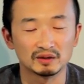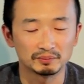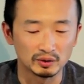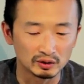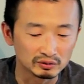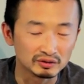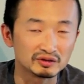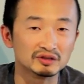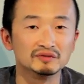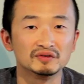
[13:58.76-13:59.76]
below the
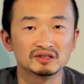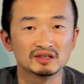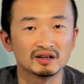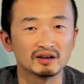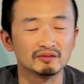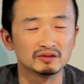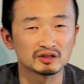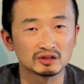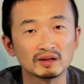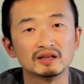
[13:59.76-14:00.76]
surface, and
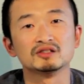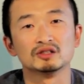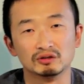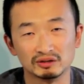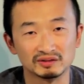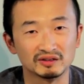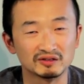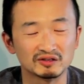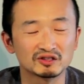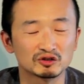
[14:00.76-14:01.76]
and so on. There's
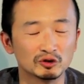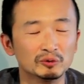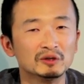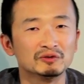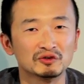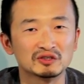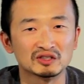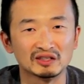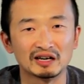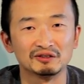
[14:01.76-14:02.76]
just so many different
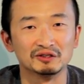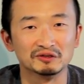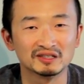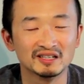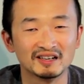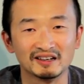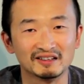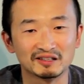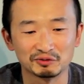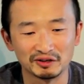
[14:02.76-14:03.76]
scenarios, and
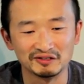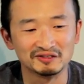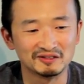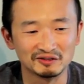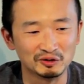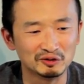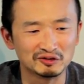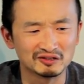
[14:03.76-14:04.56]
that's why you, you usually